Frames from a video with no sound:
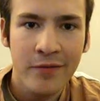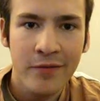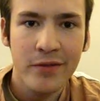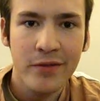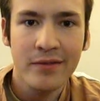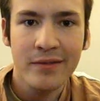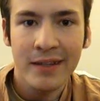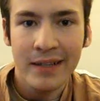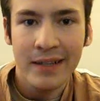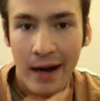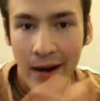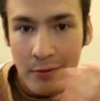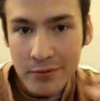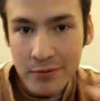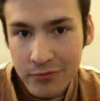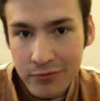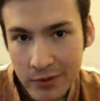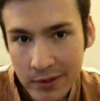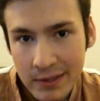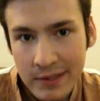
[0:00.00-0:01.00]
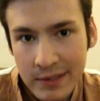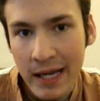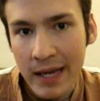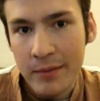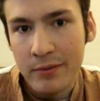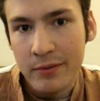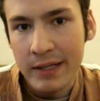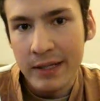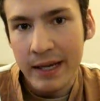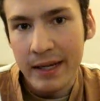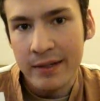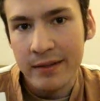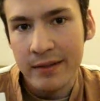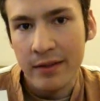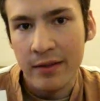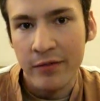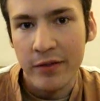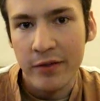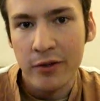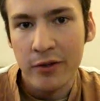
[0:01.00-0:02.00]
if like I was really able to get into
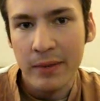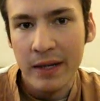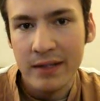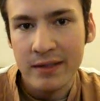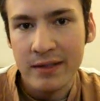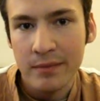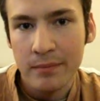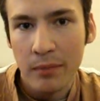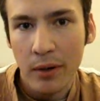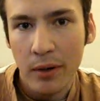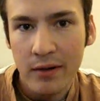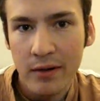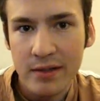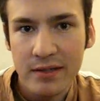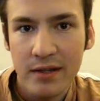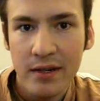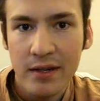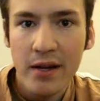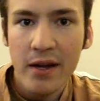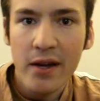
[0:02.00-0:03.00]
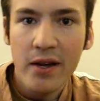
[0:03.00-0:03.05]
the film at some parts,